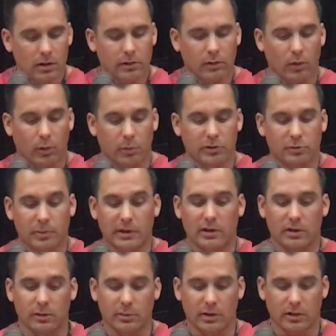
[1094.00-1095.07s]
The Lord was speaking
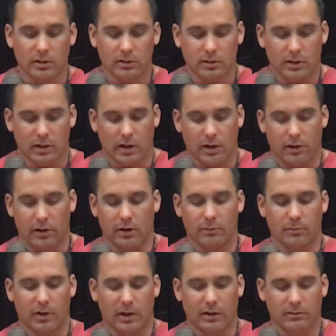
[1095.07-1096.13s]
to me, and I heard Him,
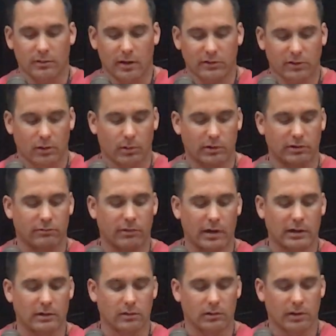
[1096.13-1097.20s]
but I still wasn't
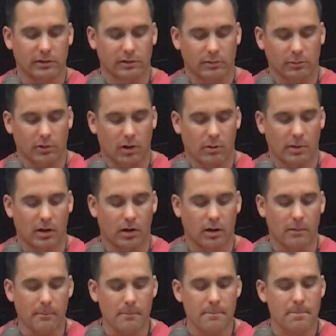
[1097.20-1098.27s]
ready to listen with all my heart.